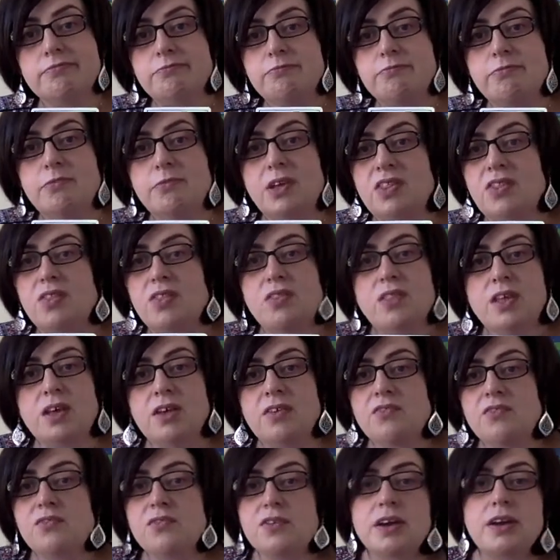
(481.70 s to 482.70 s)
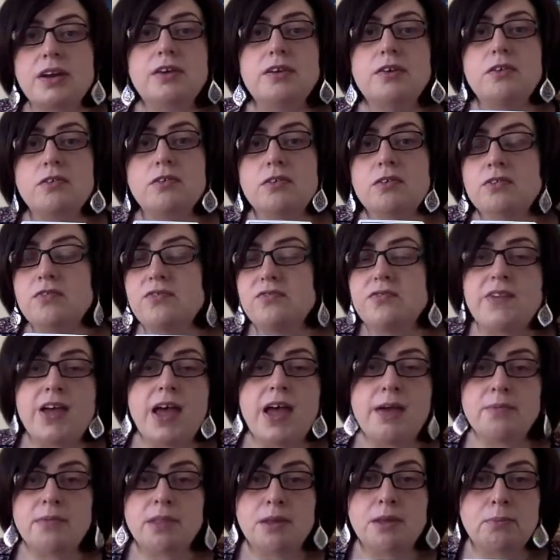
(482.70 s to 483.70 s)
with a friend or a
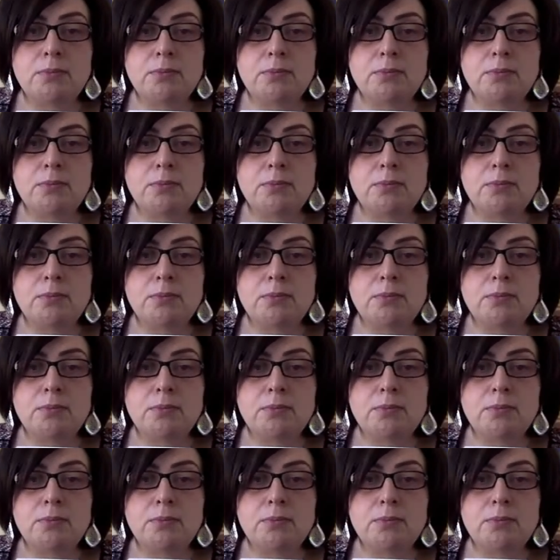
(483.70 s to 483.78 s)
family